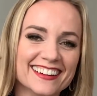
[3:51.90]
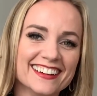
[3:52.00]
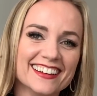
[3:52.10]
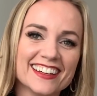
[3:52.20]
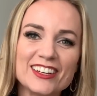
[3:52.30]

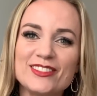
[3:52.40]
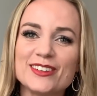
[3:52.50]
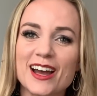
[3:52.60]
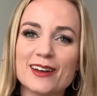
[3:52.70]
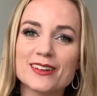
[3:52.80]
if you
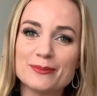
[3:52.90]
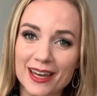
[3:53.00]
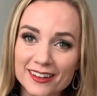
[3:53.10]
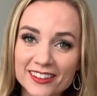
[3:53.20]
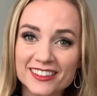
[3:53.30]
have a
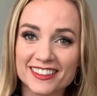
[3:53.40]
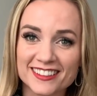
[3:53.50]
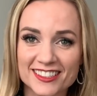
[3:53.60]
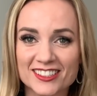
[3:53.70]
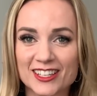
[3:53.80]
medical
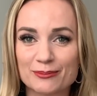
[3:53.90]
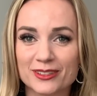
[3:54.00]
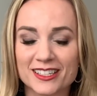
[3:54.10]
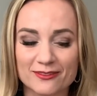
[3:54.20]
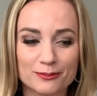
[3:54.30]
condition that
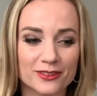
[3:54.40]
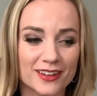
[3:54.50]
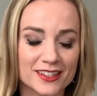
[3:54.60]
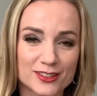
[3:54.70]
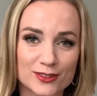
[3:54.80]

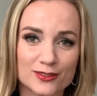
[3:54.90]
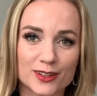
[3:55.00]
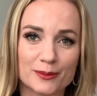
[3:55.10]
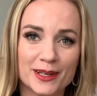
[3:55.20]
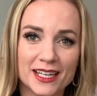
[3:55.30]
prevents you
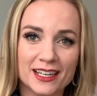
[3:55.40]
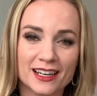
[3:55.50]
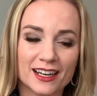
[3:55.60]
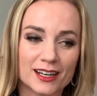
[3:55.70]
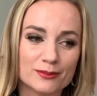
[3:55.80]
from
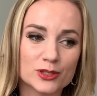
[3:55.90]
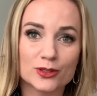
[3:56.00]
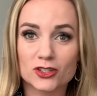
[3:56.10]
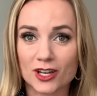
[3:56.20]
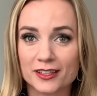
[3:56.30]
doing
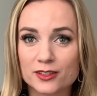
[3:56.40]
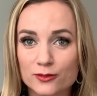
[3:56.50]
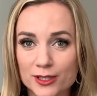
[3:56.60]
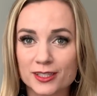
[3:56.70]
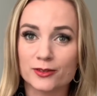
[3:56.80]
shots of
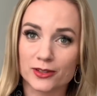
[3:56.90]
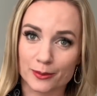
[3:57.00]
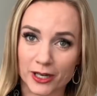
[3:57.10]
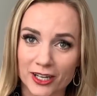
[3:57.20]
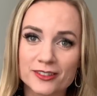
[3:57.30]
whiskey with your
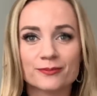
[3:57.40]
boss,